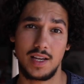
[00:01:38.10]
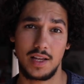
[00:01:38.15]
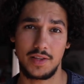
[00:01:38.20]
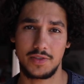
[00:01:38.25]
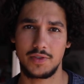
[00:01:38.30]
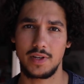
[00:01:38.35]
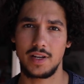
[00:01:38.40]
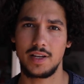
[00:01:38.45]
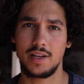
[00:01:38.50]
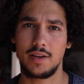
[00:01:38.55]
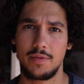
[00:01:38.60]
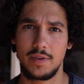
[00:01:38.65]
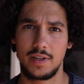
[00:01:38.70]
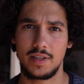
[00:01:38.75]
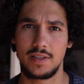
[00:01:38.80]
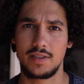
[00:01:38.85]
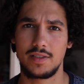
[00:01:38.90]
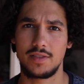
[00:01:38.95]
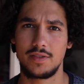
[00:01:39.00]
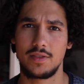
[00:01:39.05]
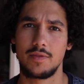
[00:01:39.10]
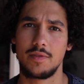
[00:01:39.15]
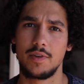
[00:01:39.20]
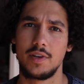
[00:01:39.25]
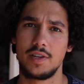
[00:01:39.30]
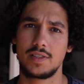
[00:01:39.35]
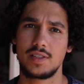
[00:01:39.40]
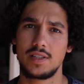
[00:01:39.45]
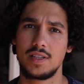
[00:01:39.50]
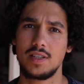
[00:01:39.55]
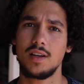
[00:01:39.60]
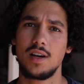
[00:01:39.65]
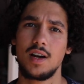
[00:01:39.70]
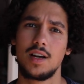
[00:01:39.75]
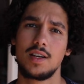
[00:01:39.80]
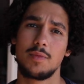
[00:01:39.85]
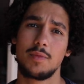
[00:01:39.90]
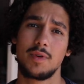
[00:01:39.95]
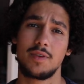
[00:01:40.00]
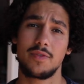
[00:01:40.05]
South Australia at Flinders University.
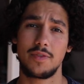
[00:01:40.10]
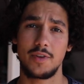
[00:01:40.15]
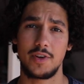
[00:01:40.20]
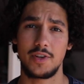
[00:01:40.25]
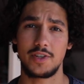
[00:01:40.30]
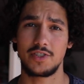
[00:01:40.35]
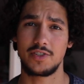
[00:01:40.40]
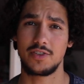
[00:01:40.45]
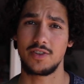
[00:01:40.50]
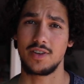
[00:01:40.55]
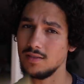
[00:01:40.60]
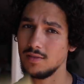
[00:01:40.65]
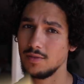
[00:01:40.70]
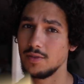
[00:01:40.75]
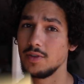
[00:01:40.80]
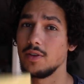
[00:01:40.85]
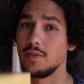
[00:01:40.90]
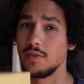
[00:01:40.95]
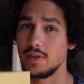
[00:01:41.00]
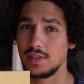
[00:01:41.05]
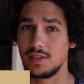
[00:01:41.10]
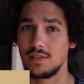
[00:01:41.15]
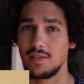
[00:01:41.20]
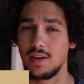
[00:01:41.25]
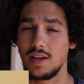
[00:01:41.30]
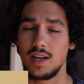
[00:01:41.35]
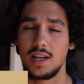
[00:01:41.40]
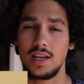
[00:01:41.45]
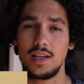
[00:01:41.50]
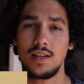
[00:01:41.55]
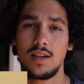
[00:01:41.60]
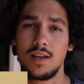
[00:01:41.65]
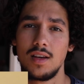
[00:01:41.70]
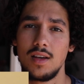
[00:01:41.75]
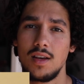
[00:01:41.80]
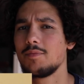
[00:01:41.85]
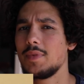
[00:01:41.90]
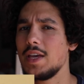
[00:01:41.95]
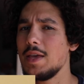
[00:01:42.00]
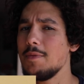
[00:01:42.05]
I did my first year at the University of Adelaide.
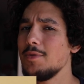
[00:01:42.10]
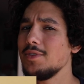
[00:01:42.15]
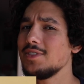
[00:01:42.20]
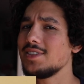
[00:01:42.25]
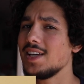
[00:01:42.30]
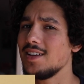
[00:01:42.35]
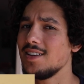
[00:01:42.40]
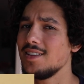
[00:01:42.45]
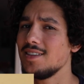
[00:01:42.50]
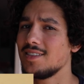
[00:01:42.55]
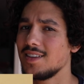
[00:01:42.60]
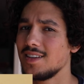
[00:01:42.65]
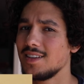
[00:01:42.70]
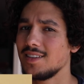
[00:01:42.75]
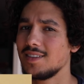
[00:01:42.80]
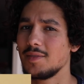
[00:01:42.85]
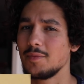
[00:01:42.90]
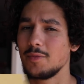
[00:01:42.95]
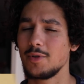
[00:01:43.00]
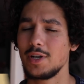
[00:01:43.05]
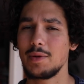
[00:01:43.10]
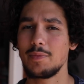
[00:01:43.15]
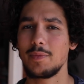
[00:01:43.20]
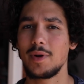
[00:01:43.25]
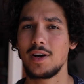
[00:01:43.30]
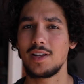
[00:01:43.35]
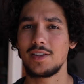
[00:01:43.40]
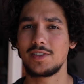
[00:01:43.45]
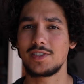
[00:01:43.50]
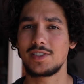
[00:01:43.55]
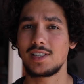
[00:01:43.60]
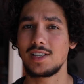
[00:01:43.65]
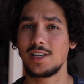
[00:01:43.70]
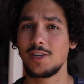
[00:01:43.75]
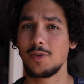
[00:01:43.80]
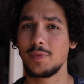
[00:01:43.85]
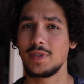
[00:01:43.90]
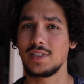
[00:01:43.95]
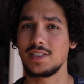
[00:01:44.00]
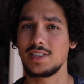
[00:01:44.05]
People tend to think that marine biology is a
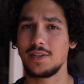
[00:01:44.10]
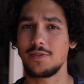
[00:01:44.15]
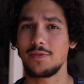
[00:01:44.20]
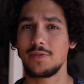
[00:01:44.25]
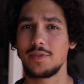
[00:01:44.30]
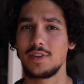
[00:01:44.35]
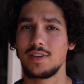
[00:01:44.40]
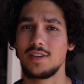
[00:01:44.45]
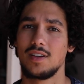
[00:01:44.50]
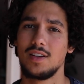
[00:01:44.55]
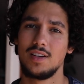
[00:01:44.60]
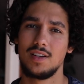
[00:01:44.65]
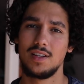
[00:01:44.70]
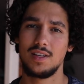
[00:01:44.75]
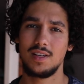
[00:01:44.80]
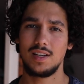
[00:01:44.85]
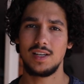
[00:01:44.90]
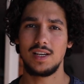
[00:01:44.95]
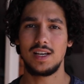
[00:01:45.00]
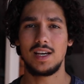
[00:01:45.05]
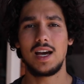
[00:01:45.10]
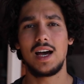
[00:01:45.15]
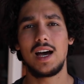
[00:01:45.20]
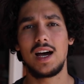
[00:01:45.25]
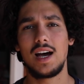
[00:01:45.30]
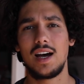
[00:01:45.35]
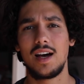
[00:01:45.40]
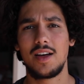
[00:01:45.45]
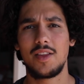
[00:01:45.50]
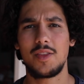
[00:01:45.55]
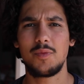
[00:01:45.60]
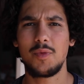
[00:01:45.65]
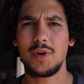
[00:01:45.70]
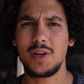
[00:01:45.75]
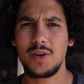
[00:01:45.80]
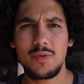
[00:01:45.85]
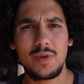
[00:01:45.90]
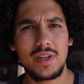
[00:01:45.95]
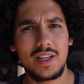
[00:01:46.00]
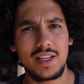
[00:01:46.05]
little bit different than
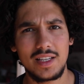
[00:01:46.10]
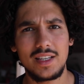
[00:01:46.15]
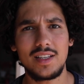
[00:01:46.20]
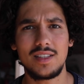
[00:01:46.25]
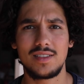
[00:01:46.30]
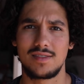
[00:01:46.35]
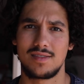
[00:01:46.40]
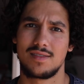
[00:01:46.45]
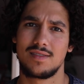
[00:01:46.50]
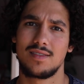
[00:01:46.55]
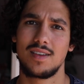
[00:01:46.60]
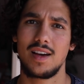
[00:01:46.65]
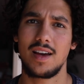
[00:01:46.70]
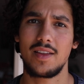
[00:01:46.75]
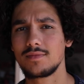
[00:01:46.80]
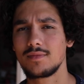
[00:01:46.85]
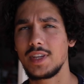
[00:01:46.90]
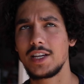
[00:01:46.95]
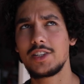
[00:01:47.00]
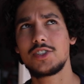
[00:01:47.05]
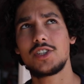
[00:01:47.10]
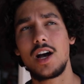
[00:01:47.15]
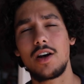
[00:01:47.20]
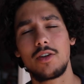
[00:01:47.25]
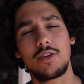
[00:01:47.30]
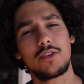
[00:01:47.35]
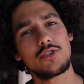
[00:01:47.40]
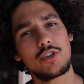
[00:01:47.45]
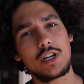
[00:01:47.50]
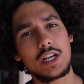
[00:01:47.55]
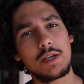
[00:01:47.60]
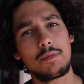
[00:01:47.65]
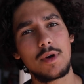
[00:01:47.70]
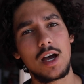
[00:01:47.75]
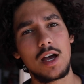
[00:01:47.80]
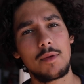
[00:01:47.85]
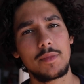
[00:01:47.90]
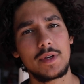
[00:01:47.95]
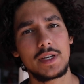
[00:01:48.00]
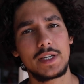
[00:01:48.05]
what it really is. Their childhood dream
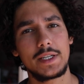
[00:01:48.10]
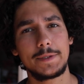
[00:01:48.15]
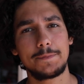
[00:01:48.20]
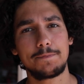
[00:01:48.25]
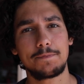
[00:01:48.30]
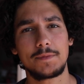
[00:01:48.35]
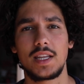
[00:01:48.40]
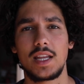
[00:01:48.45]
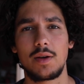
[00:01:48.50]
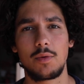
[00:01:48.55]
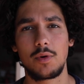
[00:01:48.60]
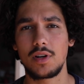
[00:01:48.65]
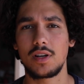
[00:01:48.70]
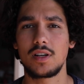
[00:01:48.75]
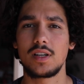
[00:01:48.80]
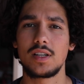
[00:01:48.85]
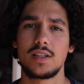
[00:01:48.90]
might be that they wanted